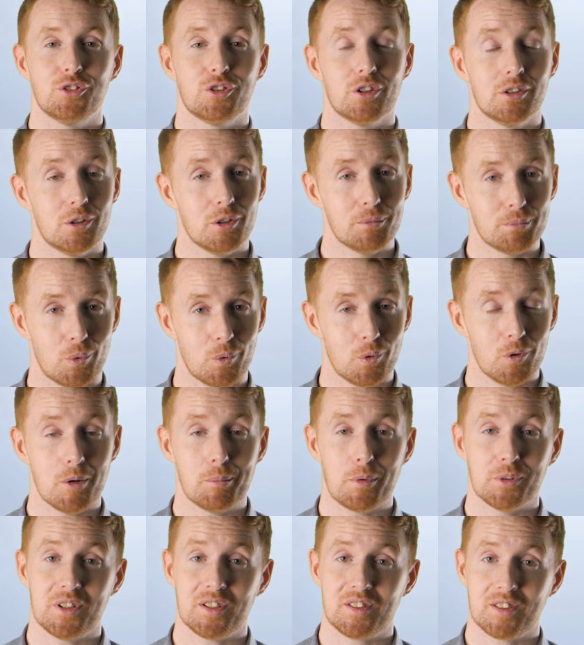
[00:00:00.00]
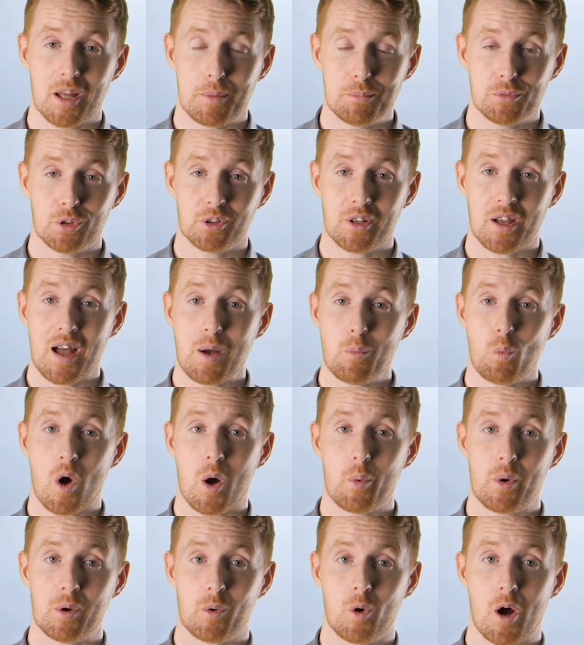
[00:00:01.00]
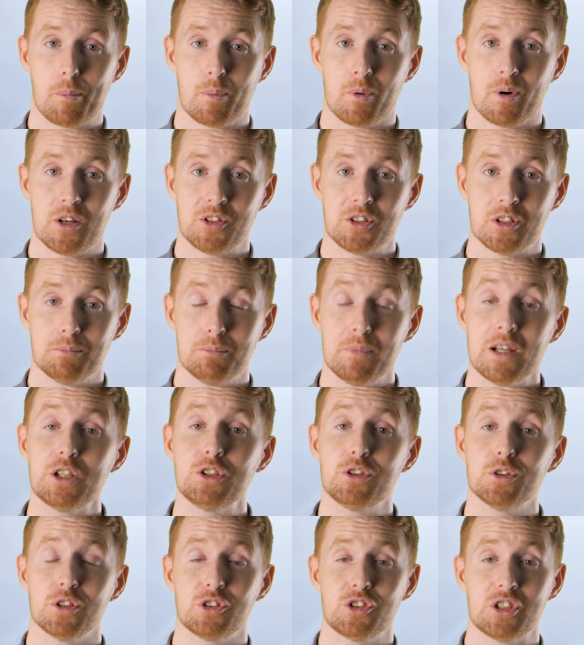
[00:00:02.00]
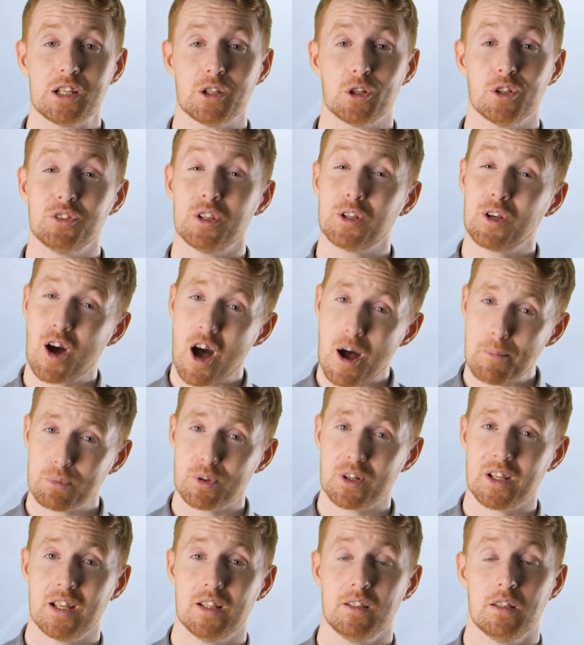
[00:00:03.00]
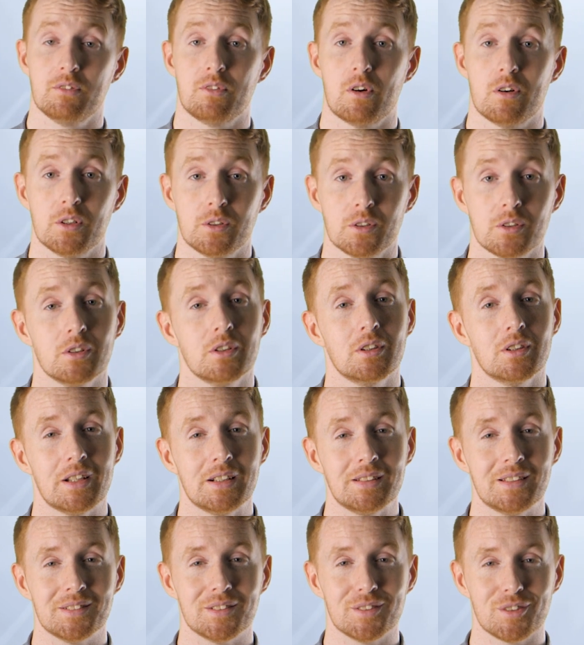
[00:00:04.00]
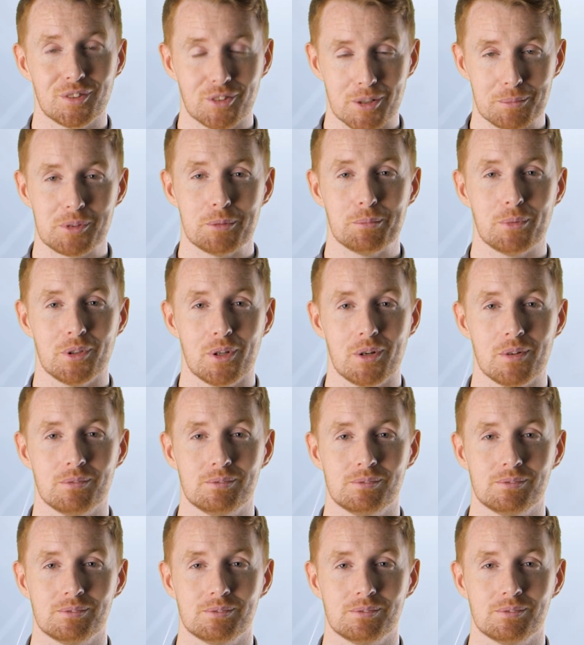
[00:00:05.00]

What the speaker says: To learn more about the Samsung and Huawei cooperation, make sure to check out the comprehensive article linked in the description below.